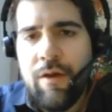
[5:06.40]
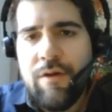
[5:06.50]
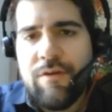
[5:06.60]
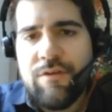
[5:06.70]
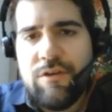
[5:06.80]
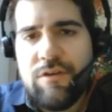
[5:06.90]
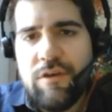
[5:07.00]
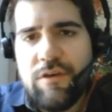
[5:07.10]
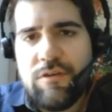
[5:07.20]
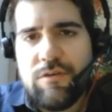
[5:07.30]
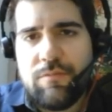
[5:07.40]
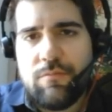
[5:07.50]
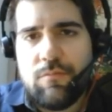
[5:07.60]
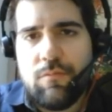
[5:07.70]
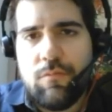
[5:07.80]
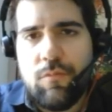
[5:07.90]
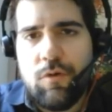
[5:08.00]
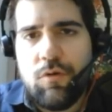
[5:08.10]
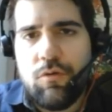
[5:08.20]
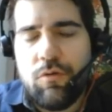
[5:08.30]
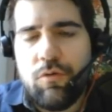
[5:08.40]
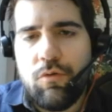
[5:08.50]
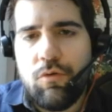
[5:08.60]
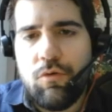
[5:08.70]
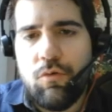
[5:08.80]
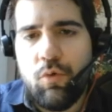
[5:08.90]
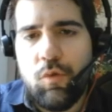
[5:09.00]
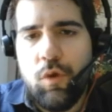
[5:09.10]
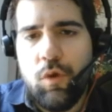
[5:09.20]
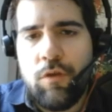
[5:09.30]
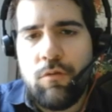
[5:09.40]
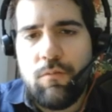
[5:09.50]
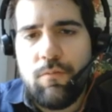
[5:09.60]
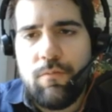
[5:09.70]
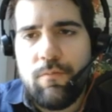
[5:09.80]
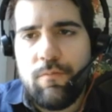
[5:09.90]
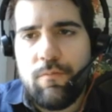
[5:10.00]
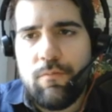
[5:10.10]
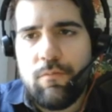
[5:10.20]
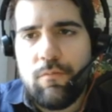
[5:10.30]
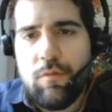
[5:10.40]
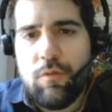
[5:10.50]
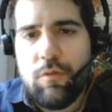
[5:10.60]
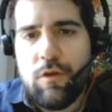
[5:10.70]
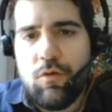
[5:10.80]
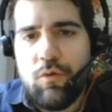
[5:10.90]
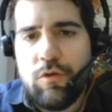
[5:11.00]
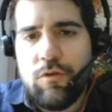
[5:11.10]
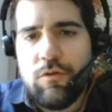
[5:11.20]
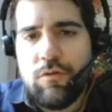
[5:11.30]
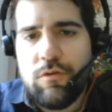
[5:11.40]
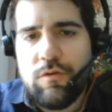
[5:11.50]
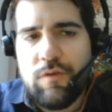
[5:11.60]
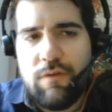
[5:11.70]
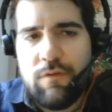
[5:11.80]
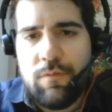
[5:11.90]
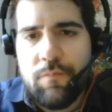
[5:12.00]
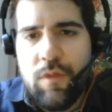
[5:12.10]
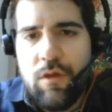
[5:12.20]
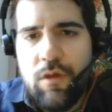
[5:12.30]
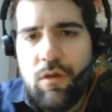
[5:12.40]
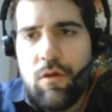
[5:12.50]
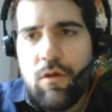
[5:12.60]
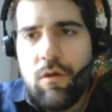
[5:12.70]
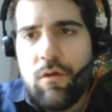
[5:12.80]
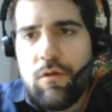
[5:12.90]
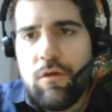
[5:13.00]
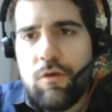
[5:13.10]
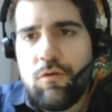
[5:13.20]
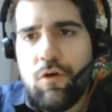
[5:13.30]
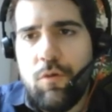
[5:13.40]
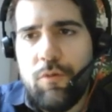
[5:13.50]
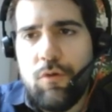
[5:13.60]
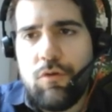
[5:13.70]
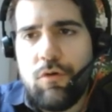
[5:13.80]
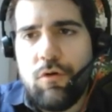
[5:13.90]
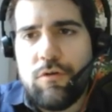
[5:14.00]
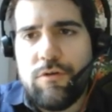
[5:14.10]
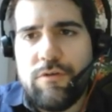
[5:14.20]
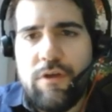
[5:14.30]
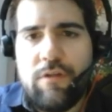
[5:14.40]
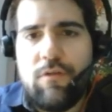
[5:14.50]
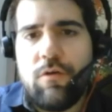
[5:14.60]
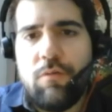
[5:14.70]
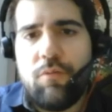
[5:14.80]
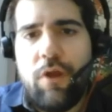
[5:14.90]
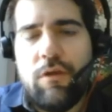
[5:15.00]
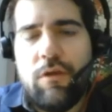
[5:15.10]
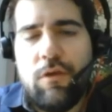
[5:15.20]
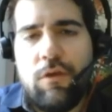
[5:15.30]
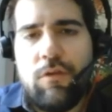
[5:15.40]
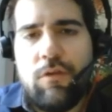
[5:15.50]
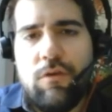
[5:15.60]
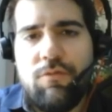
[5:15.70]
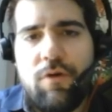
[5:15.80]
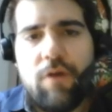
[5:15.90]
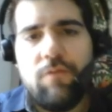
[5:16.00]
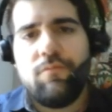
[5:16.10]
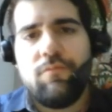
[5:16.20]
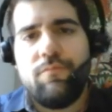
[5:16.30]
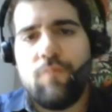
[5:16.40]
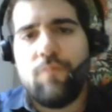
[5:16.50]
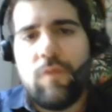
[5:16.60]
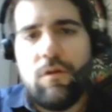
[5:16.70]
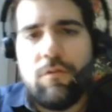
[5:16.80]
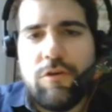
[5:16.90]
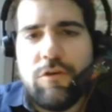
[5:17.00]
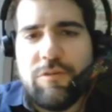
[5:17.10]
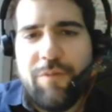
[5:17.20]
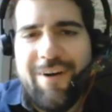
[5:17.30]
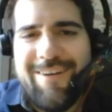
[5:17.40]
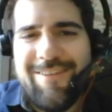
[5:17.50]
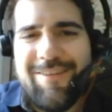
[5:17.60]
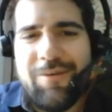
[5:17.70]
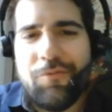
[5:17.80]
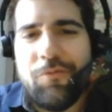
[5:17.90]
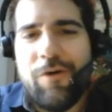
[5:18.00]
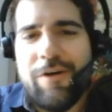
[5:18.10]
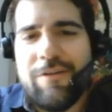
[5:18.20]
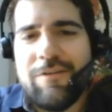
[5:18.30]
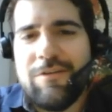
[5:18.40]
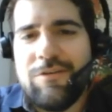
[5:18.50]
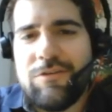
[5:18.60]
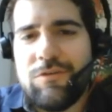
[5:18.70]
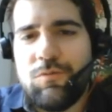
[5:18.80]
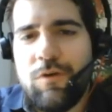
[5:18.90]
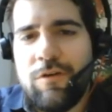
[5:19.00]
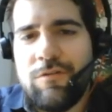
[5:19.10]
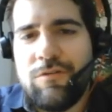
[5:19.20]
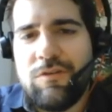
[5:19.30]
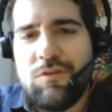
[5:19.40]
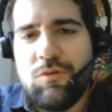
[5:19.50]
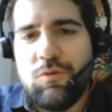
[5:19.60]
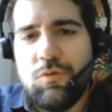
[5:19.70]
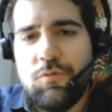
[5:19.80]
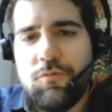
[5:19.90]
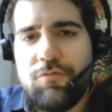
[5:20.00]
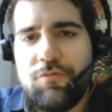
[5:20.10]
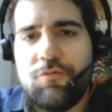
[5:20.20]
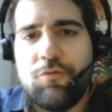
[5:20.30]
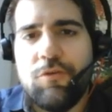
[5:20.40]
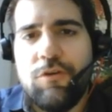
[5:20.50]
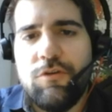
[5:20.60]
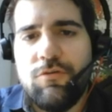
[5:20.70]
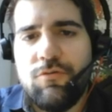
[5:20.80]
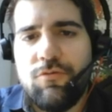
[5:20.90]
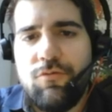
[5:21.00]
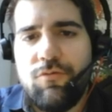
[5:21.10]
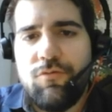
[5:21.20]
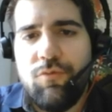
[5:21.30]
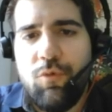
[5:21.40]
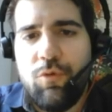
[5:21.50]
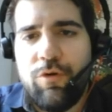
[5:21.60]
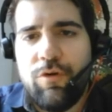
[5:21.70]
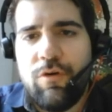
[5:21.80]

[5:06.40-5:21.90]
c6, rook e1, and I play queen d7. Here the computer also said you can play d5, despite white is 1, 2, 3, 4,